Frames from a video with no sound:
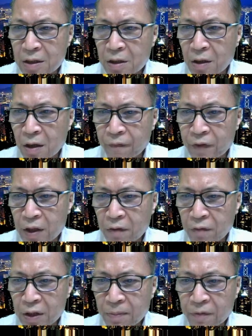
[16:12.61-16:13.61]
of the
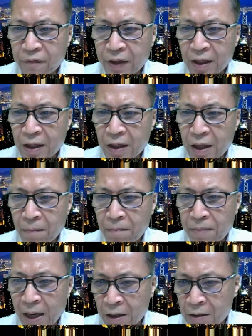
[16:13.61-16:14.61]
waterproofing compound,